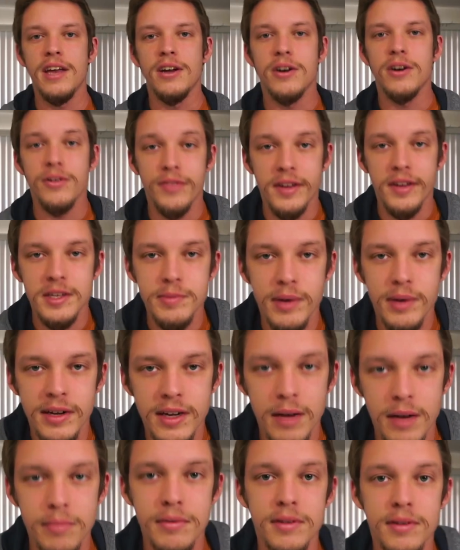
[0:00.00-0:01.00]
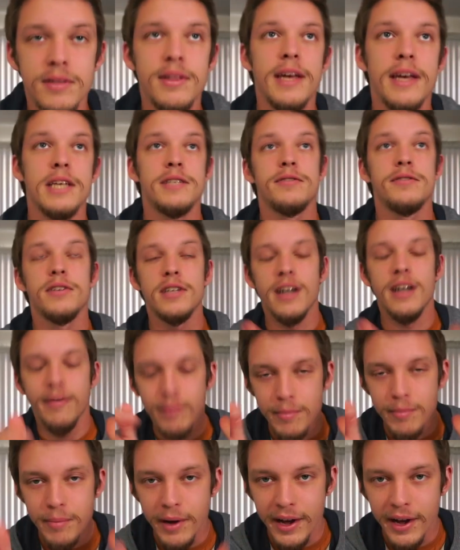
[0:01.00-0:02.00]
Hey y'all, thanks by coming thanks for
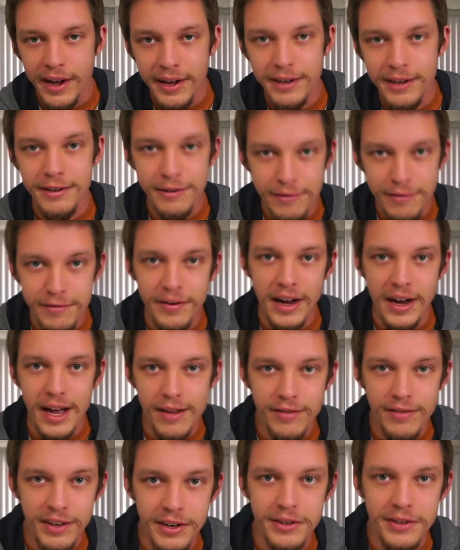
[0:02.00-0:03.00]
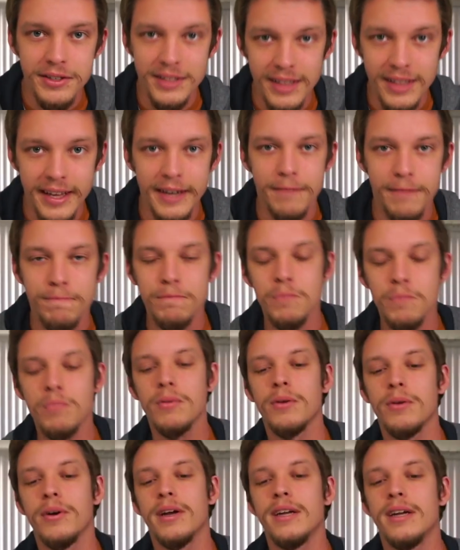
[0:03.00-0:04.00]
coming by 5 years late,
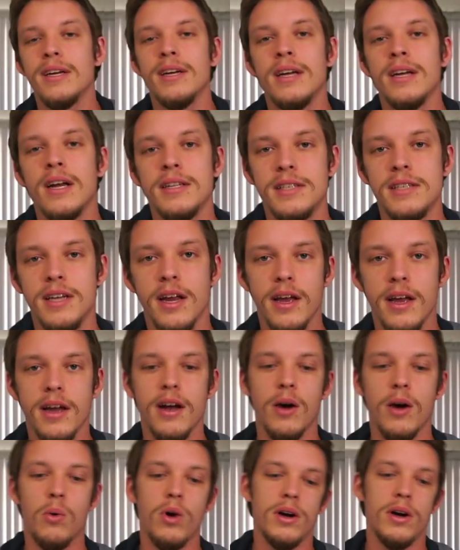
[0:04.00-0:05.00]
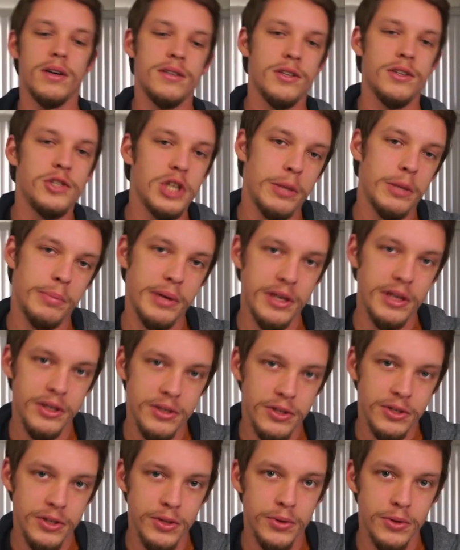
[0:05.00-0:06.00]
right? Today I wanted to jump
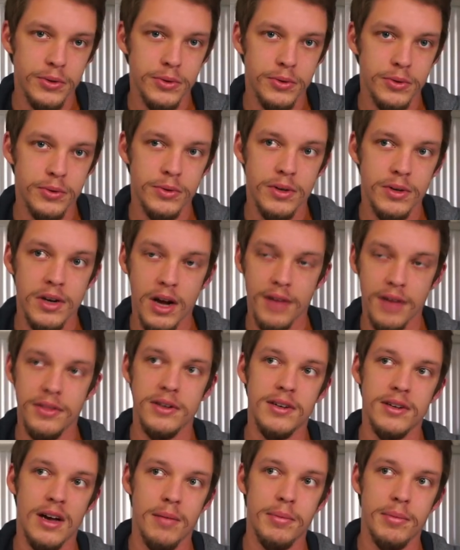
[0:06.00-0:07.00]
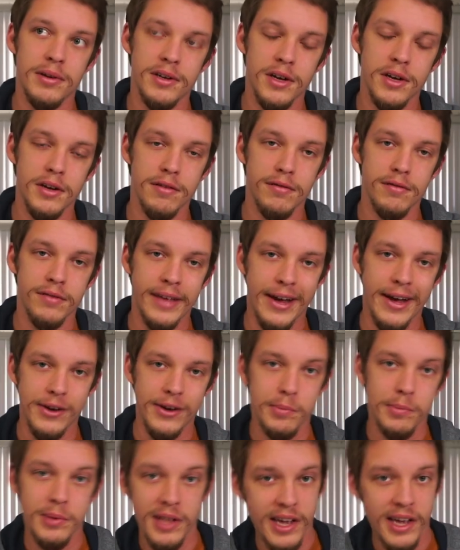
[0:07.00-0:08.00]
into not the topic of
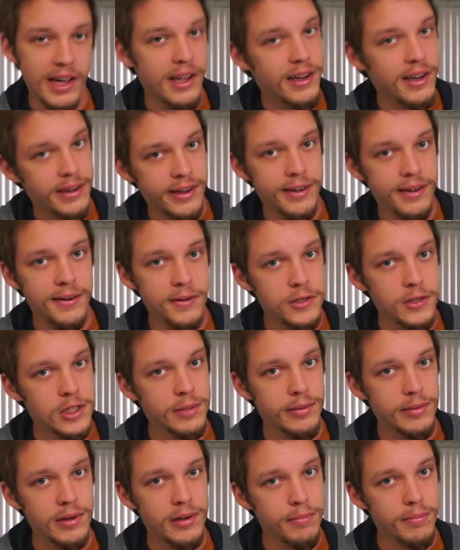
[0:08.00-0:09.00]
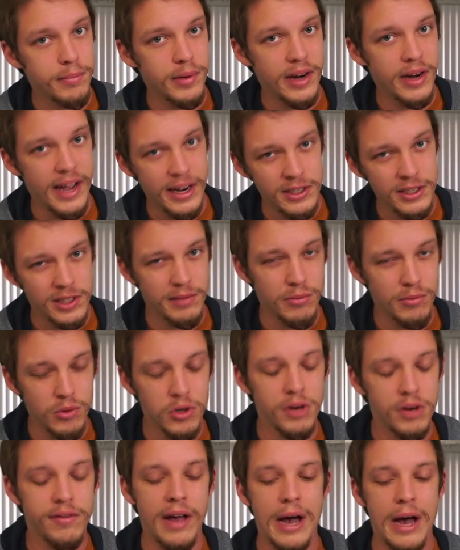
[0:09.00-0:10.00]
how to play an instrument, but actually
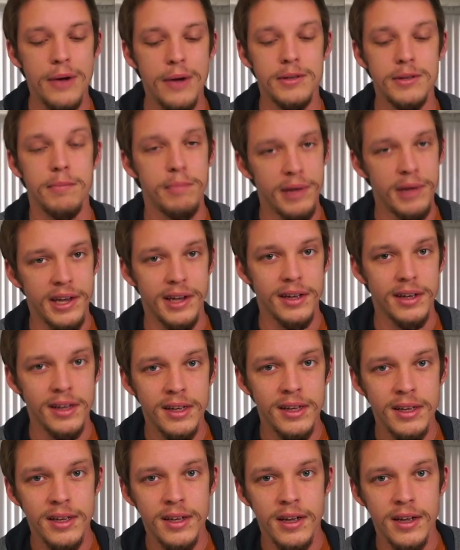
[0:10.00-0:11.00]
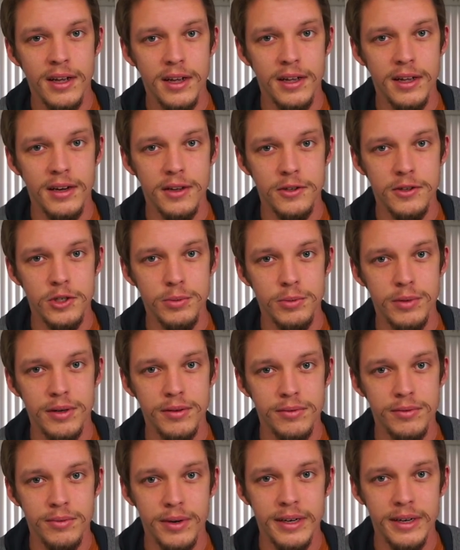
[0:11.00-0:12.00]
more of how to pick an
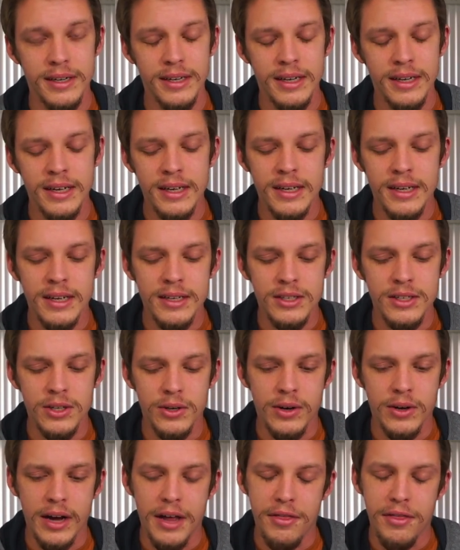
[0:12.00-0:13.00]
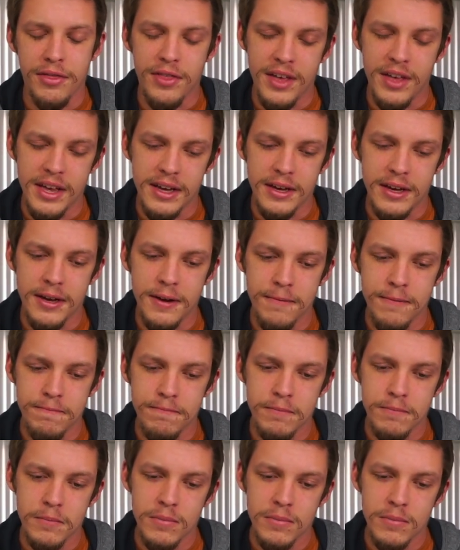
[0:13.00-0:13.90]
instrument, right? So I think